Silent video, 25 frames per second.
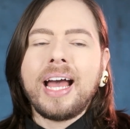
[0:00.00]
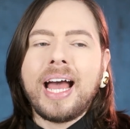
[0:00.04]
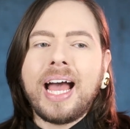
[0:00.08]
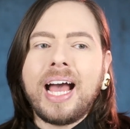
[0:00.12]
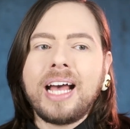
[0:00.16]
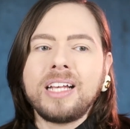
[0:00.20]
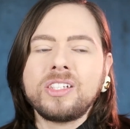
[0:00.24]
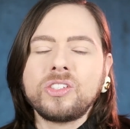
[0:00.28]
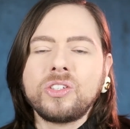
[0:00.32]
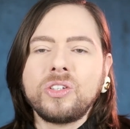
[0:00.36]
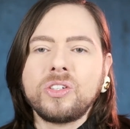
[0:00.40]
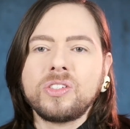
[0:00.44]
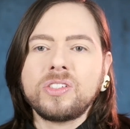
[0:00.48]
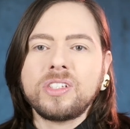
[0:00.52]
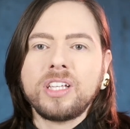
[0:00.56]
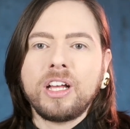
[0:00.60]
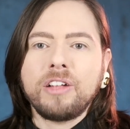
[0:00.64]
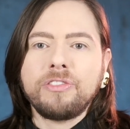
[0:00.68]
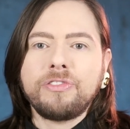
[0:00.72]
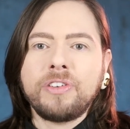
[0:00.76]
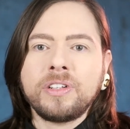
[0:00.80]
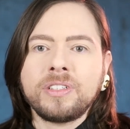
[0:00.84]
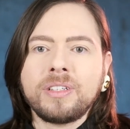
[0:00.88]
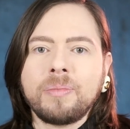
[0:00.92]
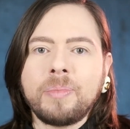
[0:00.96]
Ask
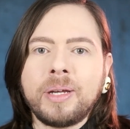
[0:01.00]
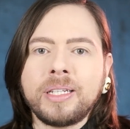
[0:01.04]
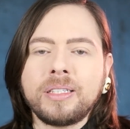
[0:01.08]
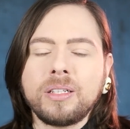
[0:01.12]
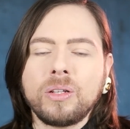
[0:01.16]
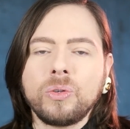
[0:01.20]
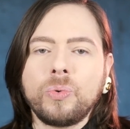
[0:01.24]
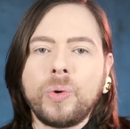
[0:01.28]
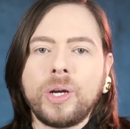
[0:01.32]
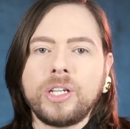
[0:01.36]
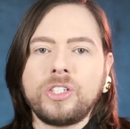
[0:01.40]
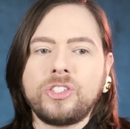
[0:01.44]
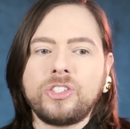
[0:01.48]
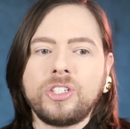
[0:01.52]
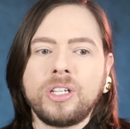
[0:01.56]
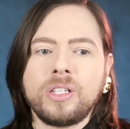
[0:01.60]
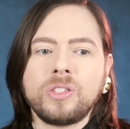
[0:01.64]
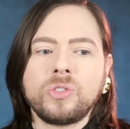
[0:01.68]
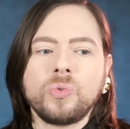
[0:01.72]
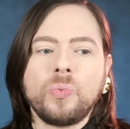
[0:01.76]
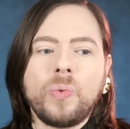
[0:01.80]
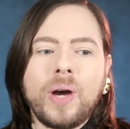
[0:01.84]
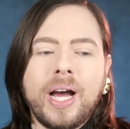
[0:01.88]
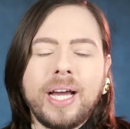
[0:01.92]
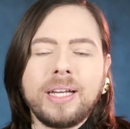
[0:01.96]
yourself fundamental
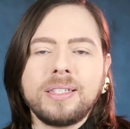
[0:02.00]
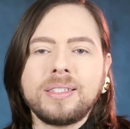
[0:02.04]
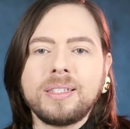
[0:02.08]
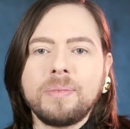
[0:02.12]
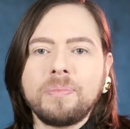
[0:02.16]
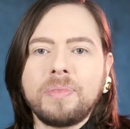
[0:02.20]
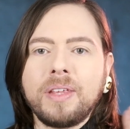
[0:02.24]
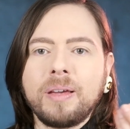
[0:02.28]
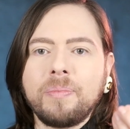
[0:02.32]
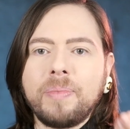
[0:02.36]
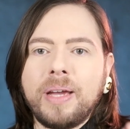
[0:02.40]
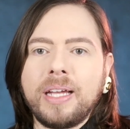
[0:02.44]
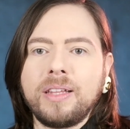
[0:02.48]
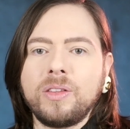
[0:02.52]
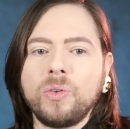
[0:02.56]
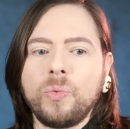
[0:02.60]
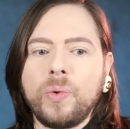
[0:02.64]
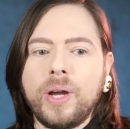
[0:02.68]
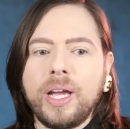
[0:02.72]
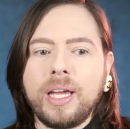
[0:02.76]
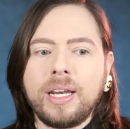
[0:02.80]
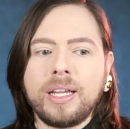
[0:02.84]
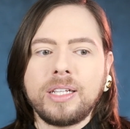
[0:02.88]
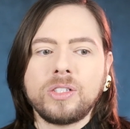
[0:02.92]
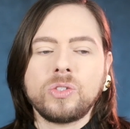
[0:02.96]
questions. Why something made the
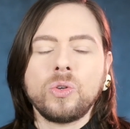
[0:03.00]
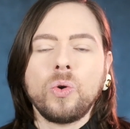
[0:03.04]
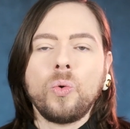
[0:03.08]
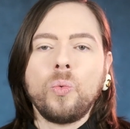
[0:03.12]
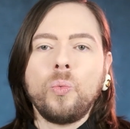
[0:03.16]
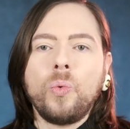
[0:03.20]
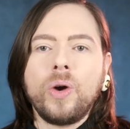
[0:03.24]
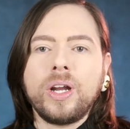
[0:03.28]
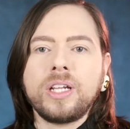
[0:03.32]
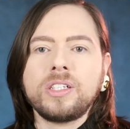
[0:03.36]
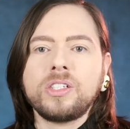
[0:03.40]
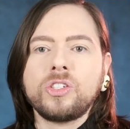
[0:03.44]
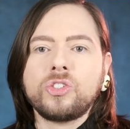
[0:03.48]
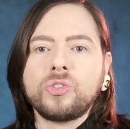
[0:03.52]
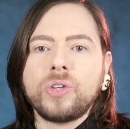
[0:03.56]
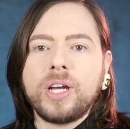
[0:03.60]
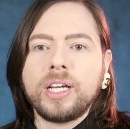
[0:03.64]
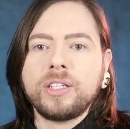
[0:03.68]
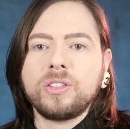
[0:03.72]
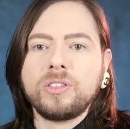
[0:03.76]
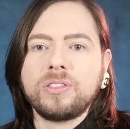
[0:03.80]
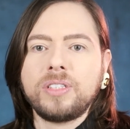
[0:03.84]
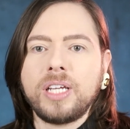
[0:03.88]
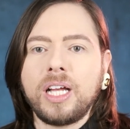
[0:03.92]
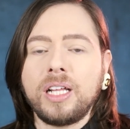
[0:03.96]
way it is? What is it
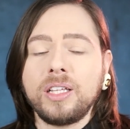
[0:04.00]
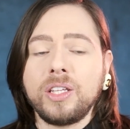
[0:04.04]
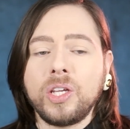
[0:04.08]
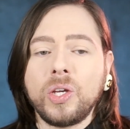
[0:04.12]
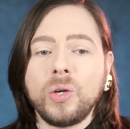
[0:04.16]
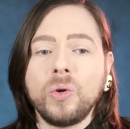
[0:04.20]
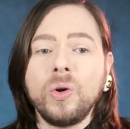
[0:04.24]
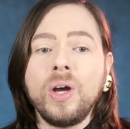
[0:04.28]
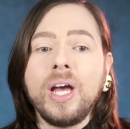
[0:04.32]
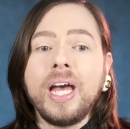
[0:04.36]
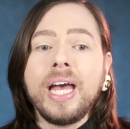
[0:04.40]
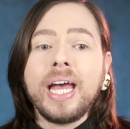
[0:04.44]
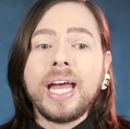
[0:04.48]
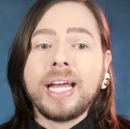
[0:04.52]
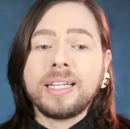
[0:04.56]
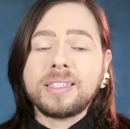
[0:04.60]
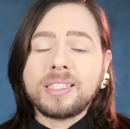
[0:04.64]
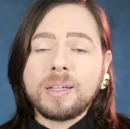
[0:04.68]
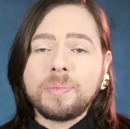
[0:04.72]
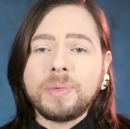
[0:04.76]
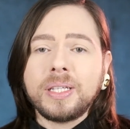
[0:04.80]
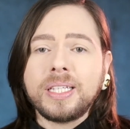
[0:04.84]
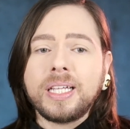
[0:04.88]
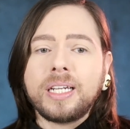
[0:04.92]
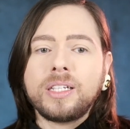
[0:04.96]
trying to tell you? And
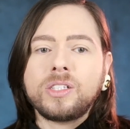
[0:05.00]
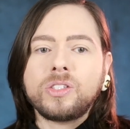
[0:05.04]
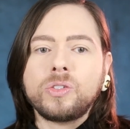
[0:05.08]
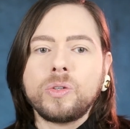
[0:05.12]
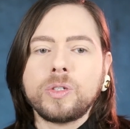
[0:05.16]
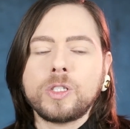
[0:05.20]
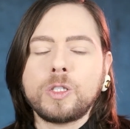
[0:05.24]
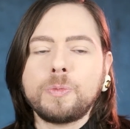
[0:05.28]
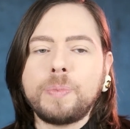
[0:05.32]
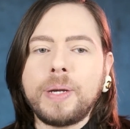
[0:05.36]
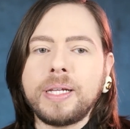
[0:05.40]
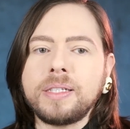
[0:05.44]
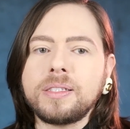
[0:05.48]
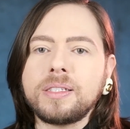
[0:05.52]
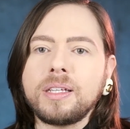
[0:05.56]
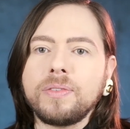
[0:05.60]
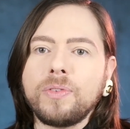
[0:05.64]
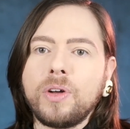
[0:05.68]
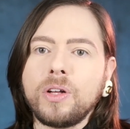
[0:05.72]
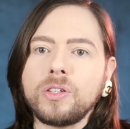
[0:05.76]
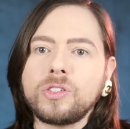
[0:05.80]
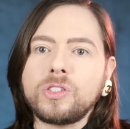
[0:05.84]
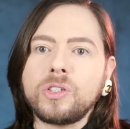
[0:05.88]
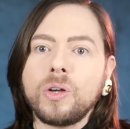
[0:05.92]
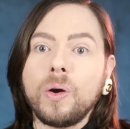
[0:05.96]
something that is so
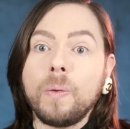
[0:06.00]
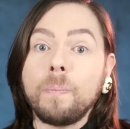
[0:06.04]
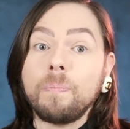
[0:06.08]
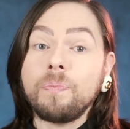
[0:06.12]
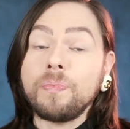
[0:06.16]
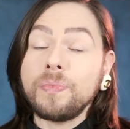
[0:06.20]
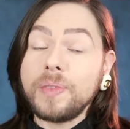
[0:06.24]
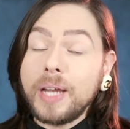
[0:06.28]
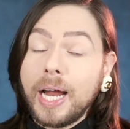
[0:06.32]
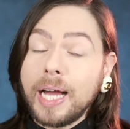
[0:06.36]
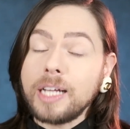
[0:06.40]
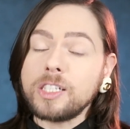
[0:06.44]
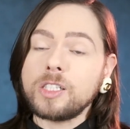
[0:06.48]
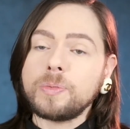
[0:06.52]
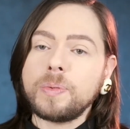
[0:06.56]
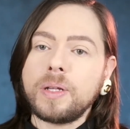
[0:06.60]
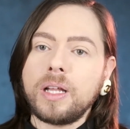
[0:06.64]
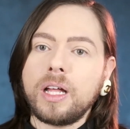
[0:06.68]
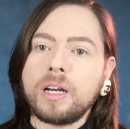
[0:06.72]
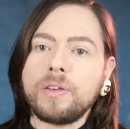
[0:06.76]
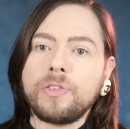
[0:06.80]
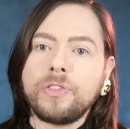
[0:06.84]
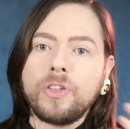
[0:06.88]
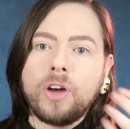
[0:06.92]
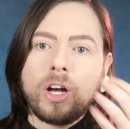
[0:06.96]
expensive also, there has to be a
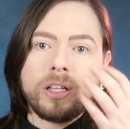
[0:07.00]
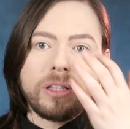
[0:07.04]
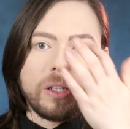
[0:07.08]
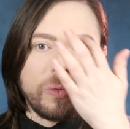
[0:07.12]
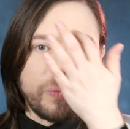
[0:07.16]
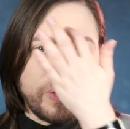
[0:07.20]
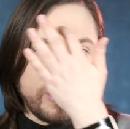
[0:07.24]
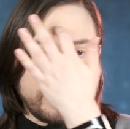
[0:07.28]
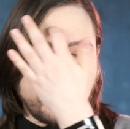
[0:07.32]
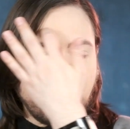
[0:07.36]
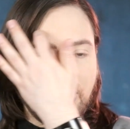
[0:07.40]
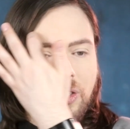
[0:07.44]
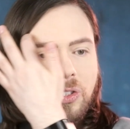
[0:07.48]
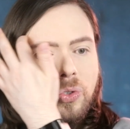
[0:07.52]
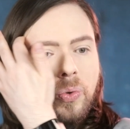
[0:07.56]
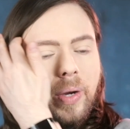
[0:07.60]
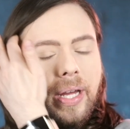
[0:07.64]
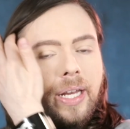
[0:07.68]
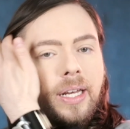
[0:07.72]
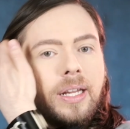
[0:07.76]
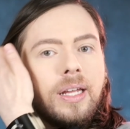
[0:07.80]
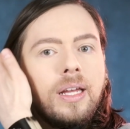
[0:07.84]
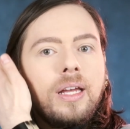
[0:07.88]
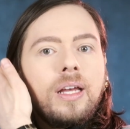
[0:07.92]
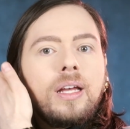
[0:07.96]
lot of thought that went into
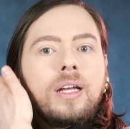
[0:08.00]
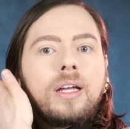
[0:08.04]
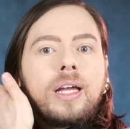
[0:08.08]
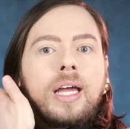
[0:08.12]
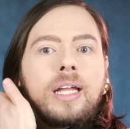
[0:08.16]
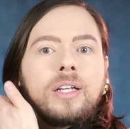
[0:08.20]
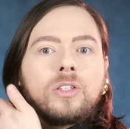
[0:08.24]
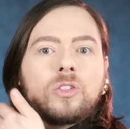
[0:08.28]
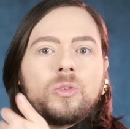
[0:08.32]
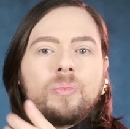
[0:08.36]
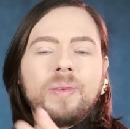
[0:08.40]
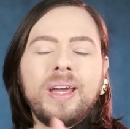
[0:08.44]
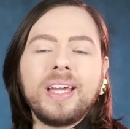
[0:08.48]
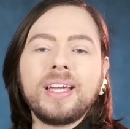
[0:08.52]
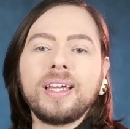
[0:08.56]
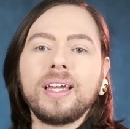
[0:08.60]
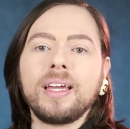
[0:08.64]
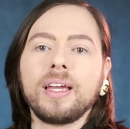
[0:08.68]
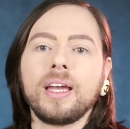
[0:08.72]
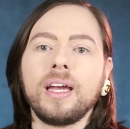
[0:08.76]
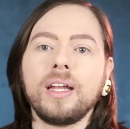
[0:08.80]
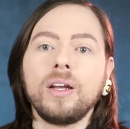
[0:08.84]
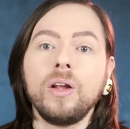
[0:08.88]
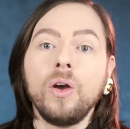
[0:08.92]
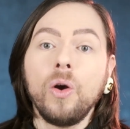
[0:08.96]
it and to
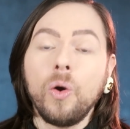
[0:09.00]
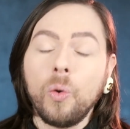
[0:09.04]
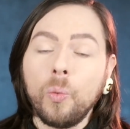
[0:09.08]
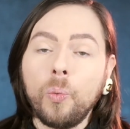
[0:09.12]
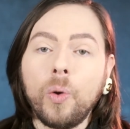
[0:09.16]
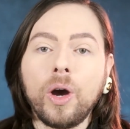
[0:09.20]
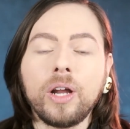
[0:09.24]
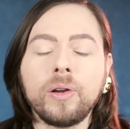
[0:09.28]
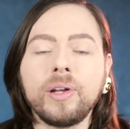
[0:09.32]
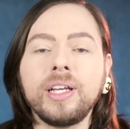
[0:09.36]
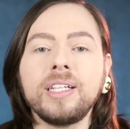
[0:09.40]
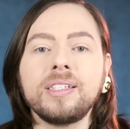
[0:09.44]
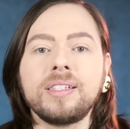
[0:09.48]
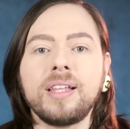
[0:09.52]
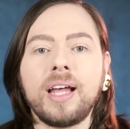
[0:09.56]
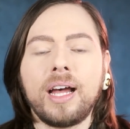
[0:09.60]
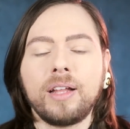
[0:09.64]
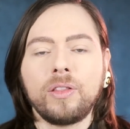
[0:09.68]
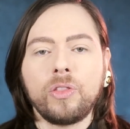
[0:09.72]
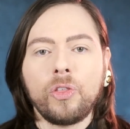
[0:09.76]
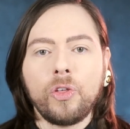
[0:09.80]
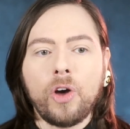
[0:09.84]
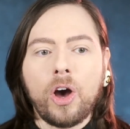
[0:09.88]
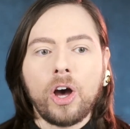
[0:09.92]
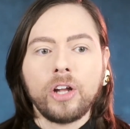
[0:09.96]
making it. What is
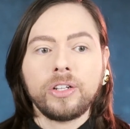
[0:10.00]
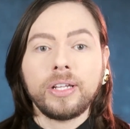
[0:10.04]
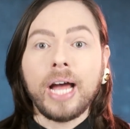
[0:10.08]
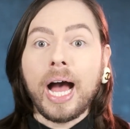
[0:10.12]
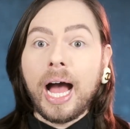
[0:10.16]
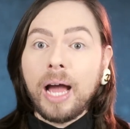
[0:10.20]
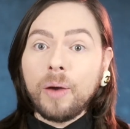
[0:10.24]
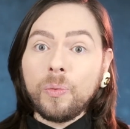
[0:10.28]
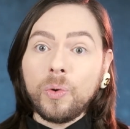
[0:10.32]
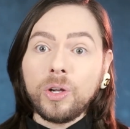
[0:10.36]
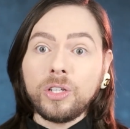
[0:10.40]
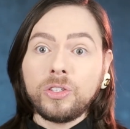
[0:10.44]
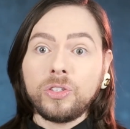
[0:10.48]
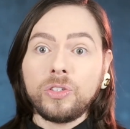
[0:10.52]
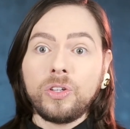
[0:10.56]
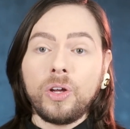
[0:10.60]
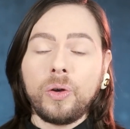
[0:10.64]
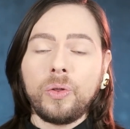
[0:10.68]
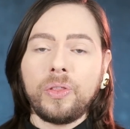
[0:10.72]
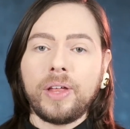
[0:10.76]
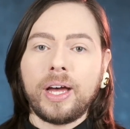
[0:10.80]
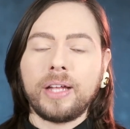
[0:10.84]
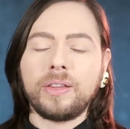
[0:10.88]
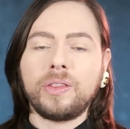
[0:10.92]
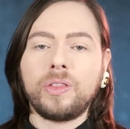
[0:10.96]
that thought? I want to
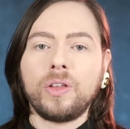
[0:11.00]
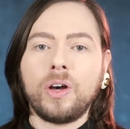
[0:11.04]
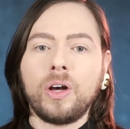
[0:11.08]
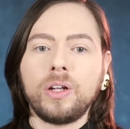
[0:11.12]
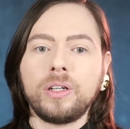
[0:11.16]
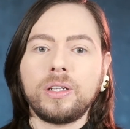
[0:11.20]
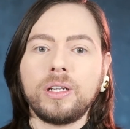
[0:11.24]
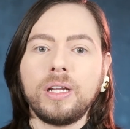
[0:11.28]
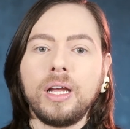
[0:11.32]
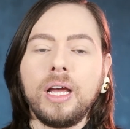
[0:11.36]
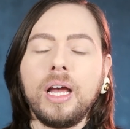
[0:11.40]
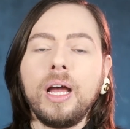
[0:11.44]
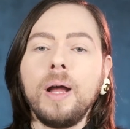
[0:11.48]
know that thought.